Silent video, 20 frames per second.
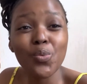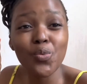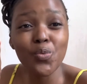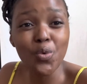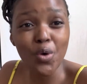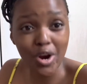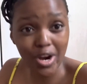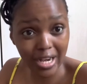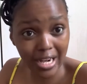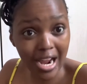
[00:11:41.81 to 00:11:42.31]

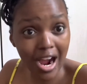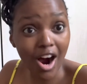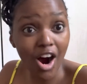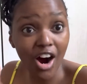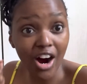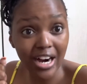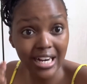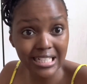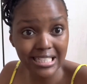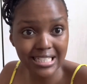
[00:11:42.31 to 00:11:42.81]
work
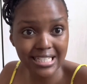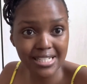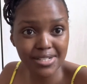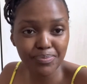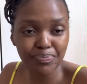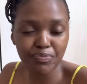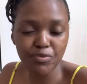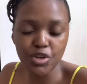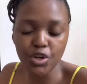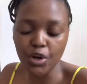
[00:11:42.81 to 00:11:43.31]
hard,
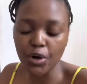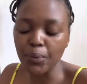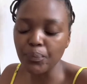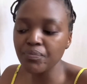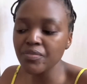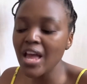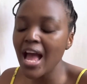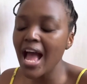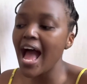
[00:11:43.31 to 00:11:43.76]
you know.